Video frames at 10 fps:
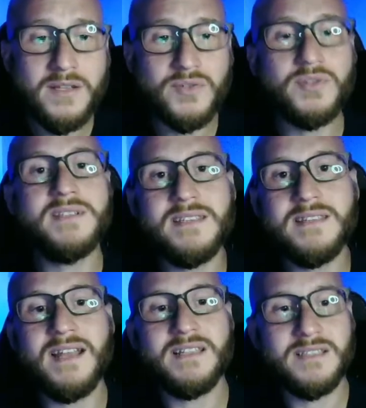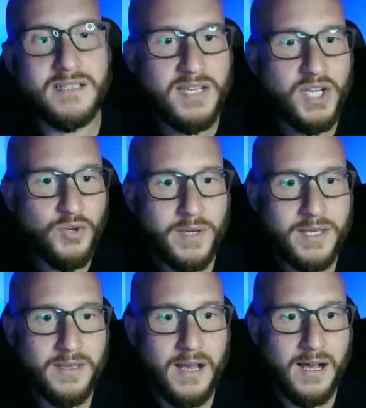So to see that it's
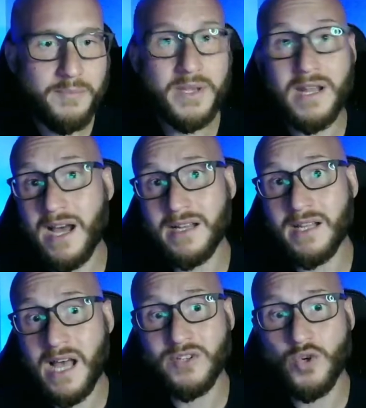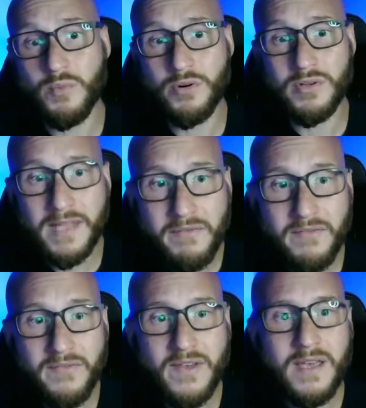continuing up on October 11th.